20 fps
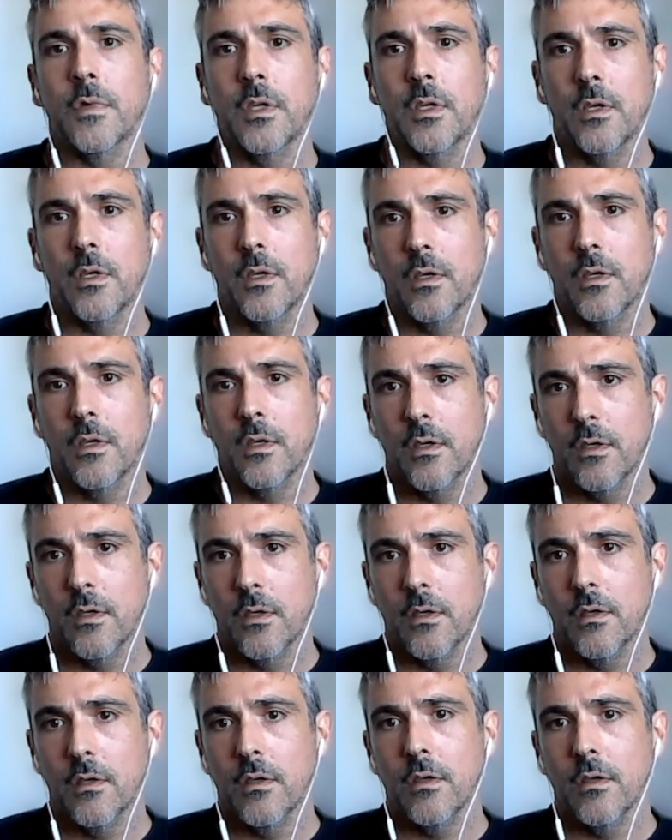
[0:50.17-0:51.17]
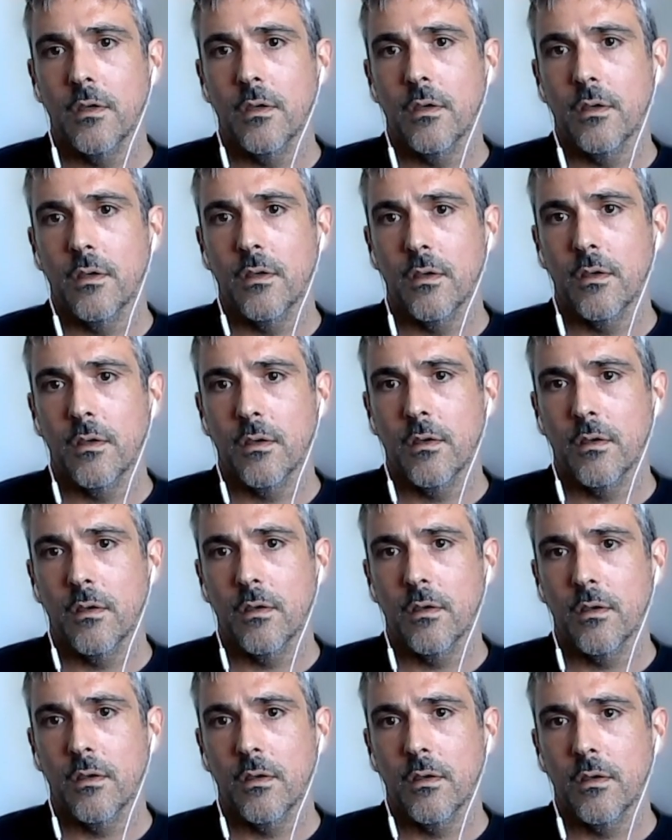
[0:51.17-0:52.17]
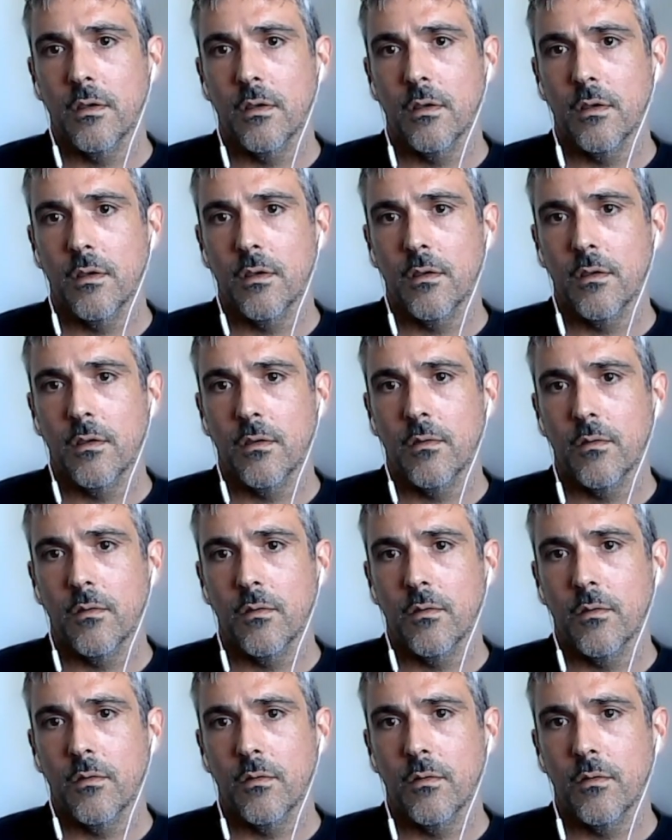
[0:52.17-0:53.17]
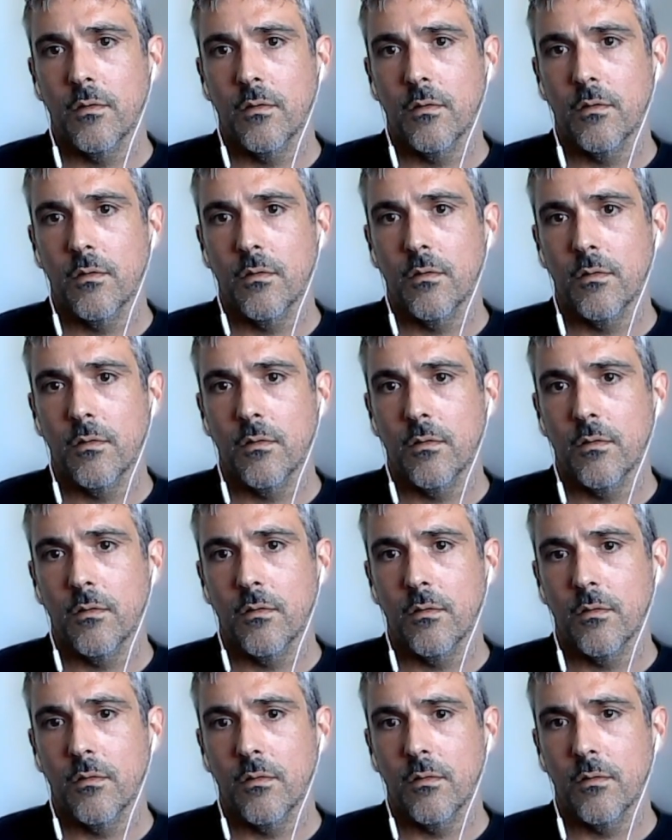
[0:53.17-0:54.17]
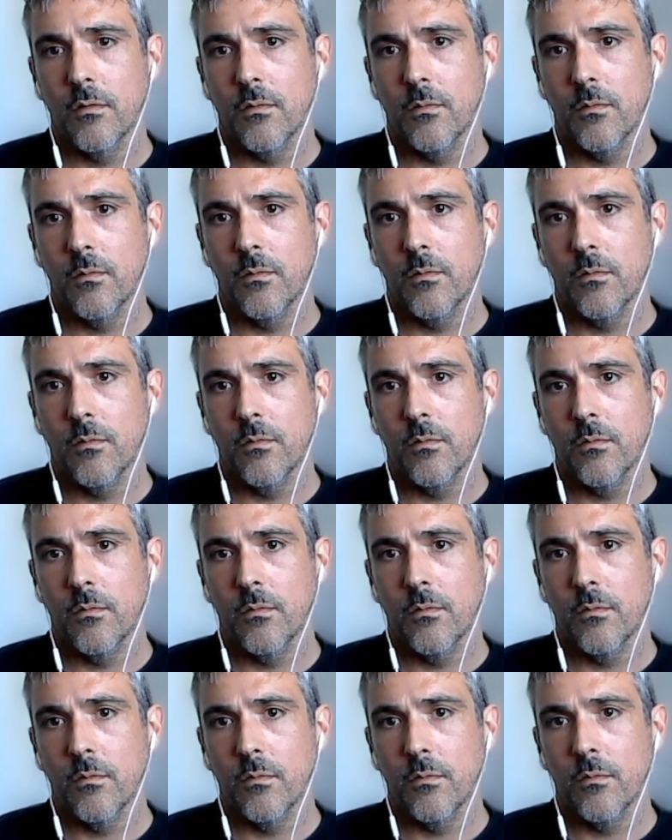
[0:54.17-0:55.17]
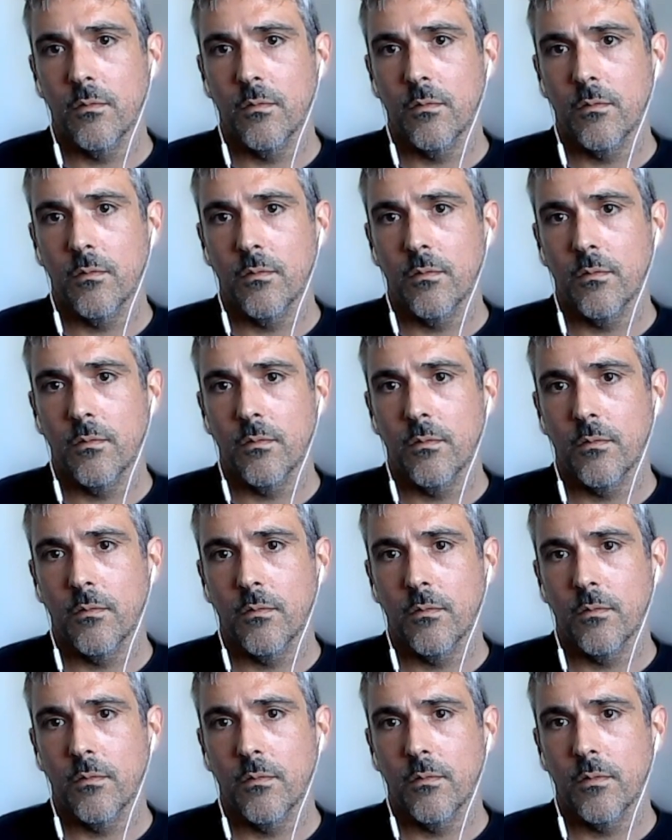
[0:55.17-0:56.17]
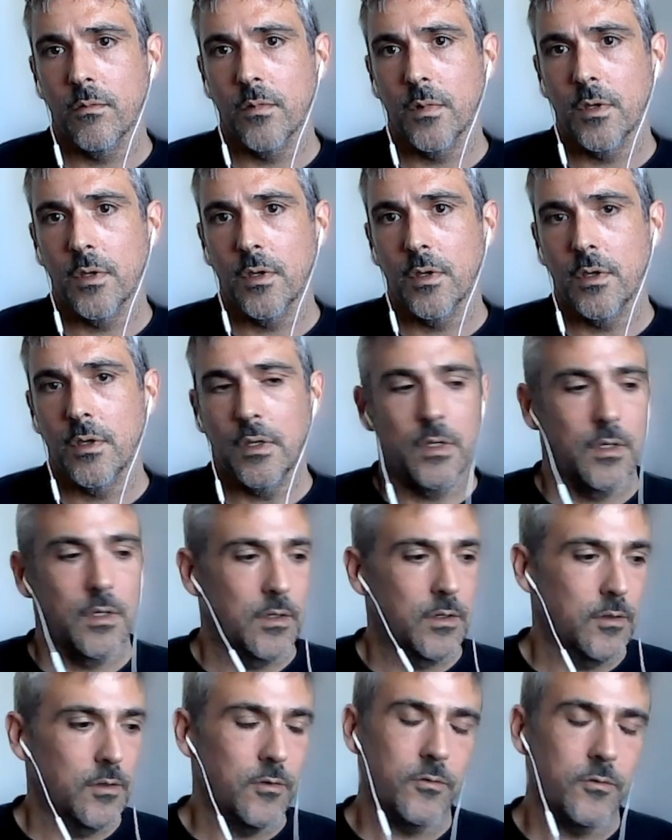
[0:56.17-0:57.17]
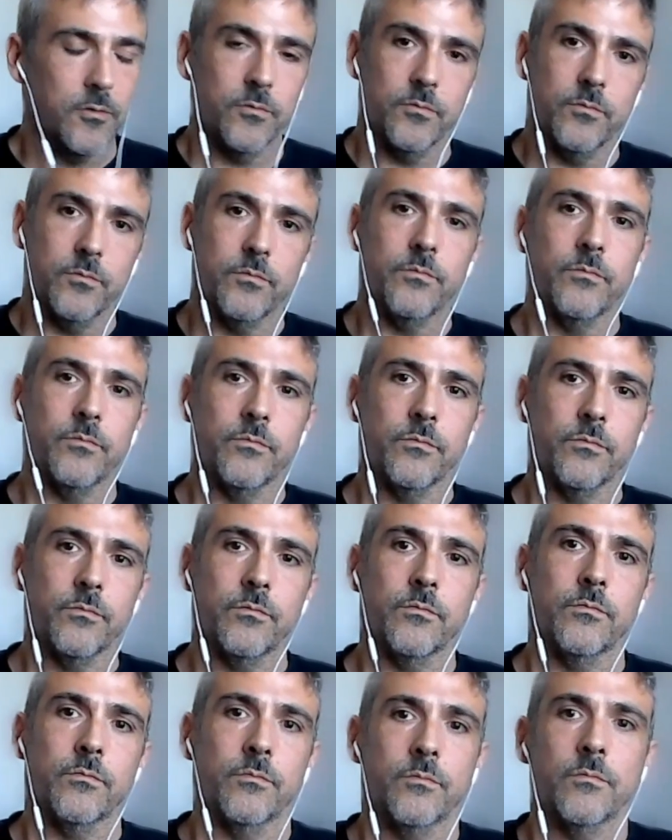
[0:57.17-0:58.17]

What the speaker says: The person shown says nothing.